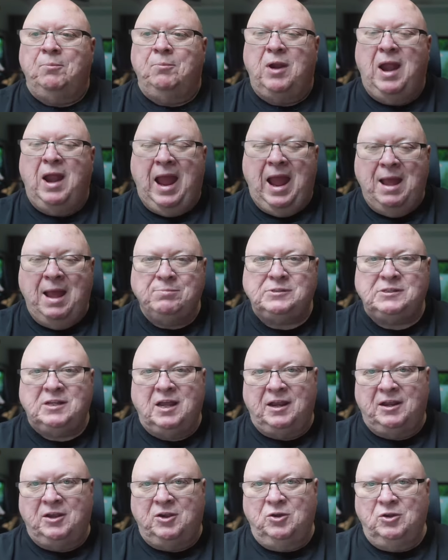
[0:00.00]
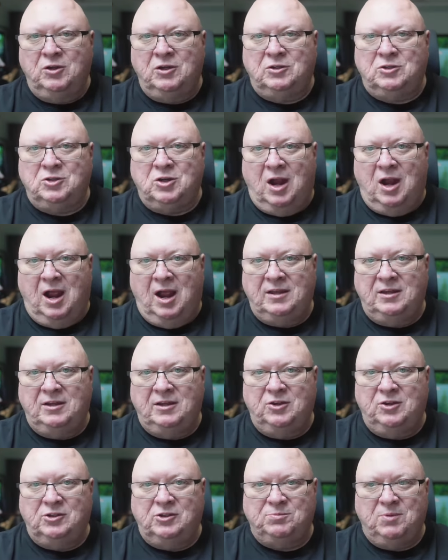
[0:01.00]
Perhaps I could have tried to
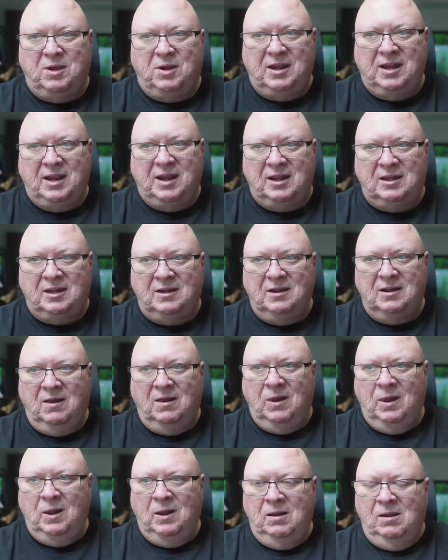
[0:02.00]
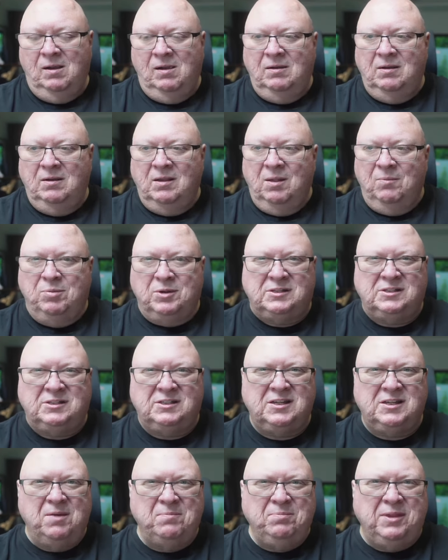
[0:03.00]
use my hand, but
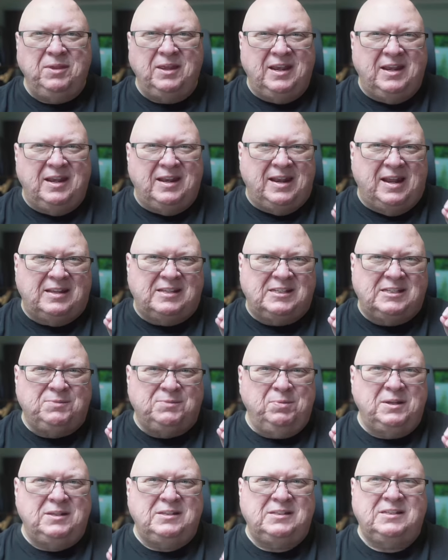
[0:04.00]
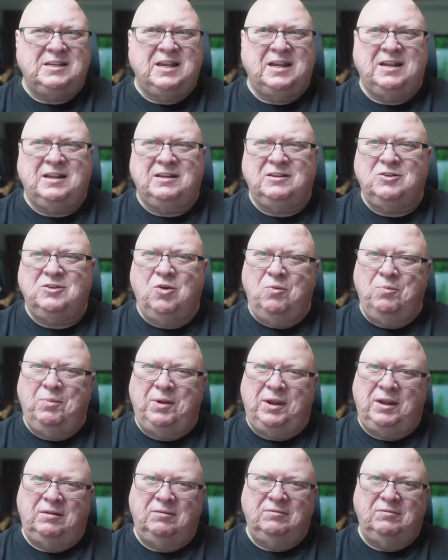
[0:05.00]
something in that split second told
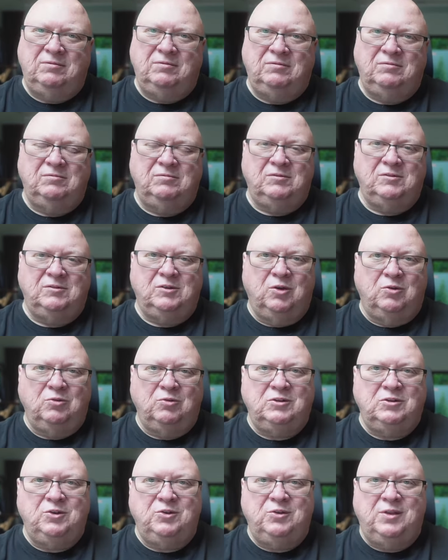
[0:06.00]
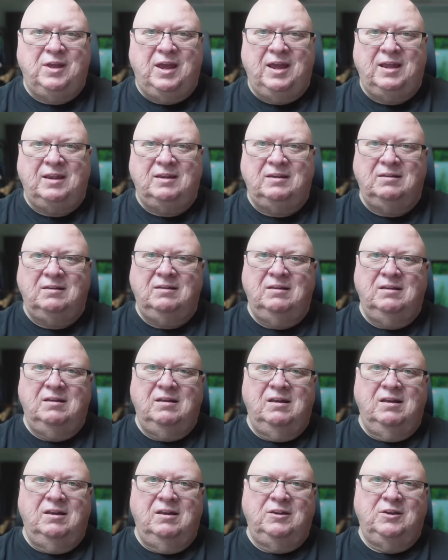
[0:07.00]
me, don't do that.
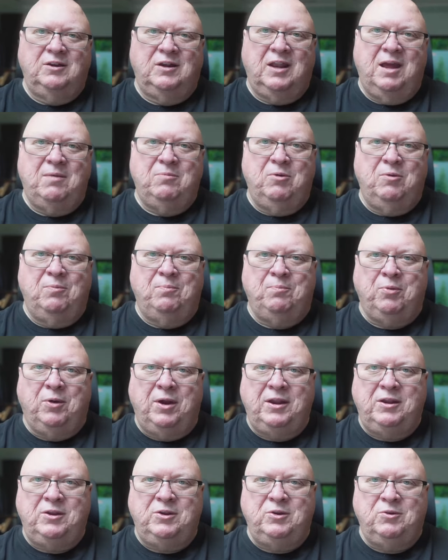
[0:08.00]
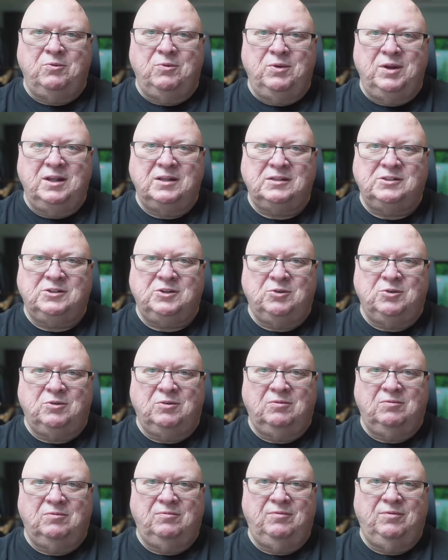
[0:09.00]
You're liable to break your wrist
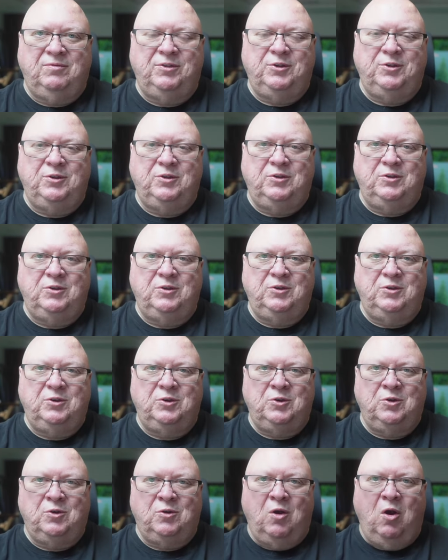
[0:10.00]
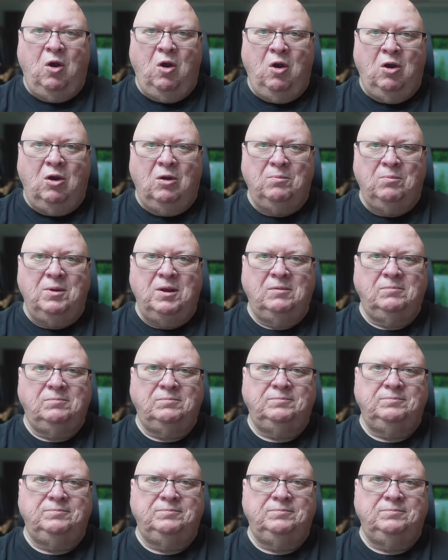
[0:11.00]
or your arm.